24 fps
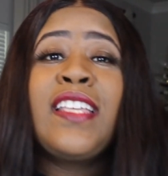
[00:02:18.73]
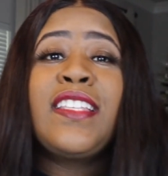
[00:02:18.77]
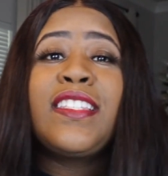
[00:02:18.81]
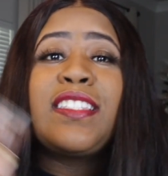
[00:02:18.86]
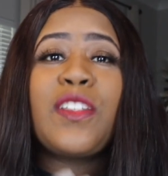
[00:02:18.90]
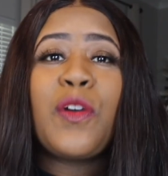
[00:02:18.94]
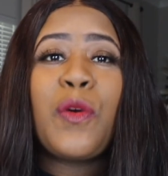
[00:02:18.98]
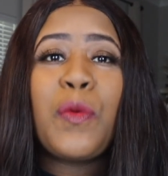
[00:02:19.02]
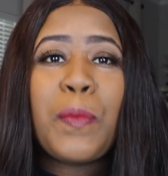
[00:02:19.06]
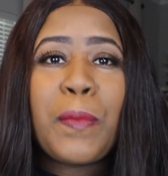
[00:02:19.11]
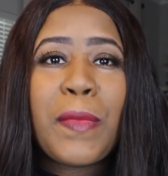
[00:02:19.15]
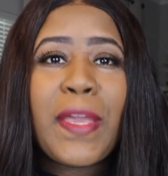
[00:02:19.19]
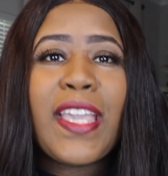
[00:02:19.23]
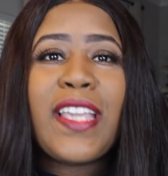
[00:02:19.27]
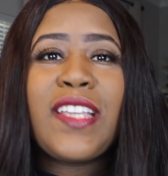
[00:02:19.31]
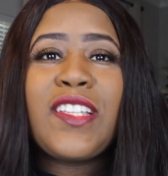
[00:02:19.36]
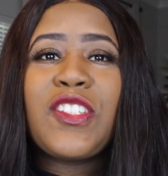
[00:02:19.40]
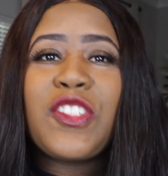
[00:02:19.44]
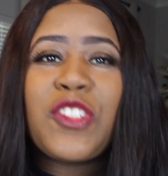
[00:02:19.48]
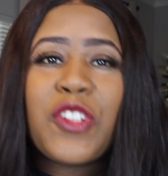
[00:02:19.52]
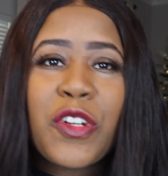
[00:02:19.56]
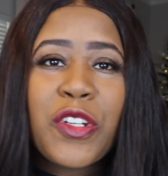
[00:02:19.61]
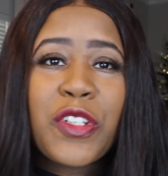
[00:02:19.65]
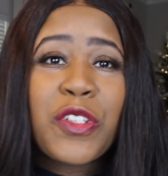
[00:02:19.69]
So make
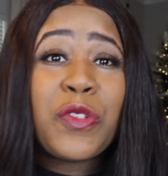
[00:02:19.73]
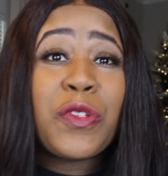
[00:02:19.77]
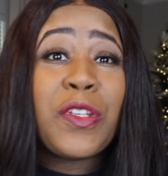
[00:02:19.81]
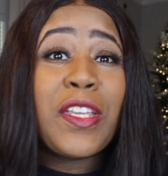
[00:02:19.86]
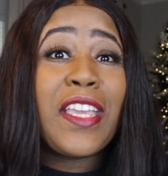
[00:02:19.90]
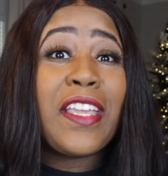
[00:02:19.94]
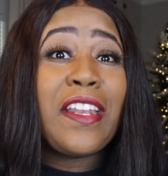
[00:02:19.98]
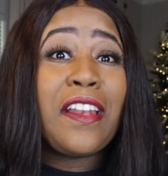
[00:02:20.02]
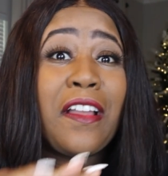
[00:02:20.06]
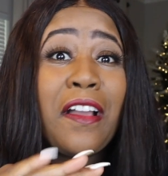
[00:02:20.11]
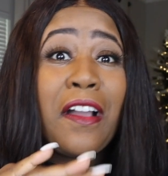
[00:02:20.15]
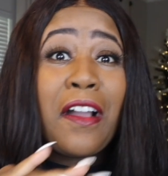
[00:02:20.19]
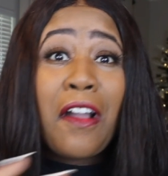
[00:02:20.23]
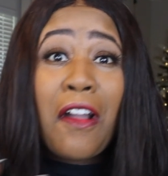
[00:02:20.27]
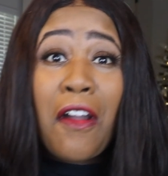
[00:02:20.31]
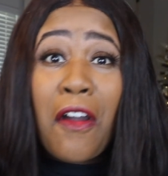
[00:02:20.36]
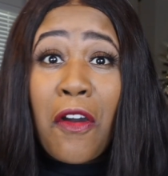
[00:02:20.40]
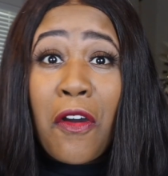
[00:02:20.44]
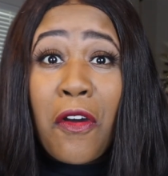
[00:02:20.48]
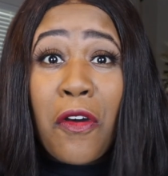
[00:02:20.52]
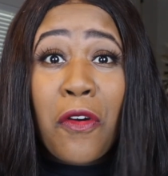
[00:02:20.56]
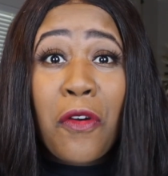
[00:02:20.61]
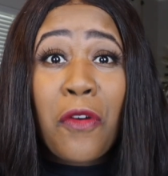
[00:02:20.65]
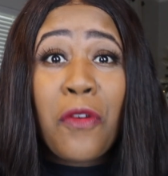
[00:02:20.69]
sure you get
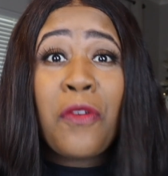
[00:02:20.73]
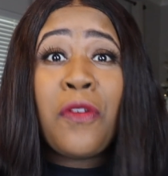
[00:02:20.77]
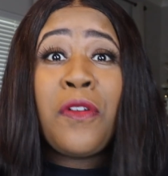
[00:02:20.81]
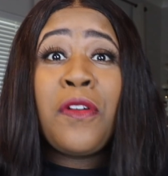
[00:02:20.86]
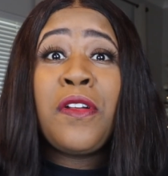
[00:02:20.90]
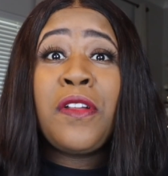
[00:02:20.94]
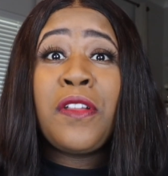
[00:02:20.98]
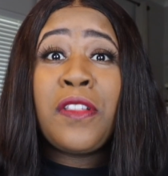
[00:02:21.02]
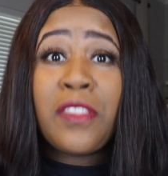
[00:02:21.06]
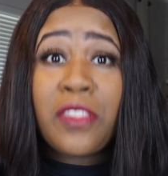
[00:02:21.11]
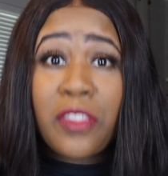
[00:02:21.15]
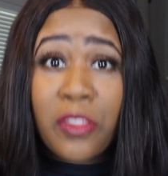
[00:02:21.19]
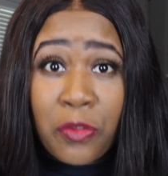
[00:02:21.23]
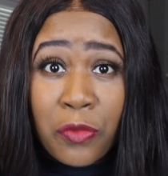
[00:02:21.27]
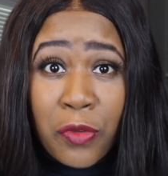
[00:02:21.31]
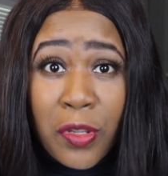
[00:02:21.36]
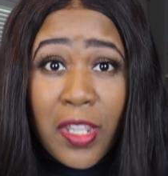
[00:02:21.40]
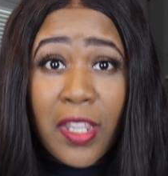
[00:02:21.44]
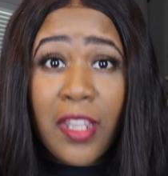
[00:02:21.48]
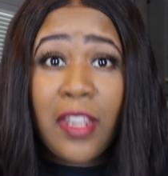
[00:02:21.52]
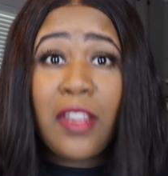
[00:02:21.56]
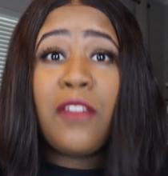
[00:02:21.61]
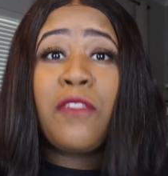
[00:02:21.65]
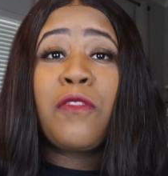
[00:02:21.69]
all 3